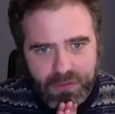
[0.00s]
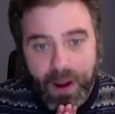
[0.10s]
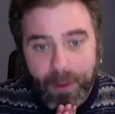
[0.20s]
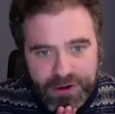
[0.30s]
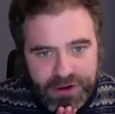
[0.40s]

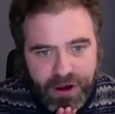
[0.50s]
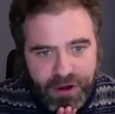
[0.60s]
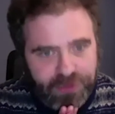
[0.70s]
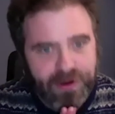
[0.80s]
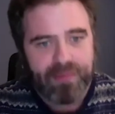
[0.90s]
Robert
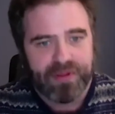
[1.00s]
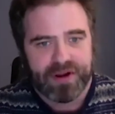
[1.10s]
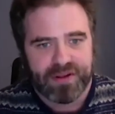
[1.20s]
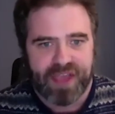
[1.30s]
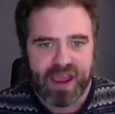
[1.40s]
Dahl, the great
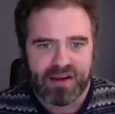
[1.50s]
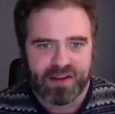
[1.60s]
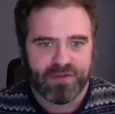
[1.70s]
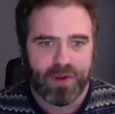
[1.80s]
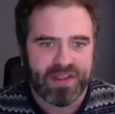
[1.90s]
political
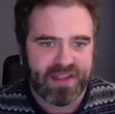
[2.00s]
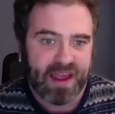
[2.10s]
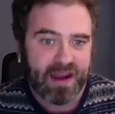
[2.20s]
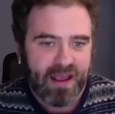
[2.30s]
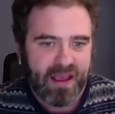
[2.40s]
scientist, once said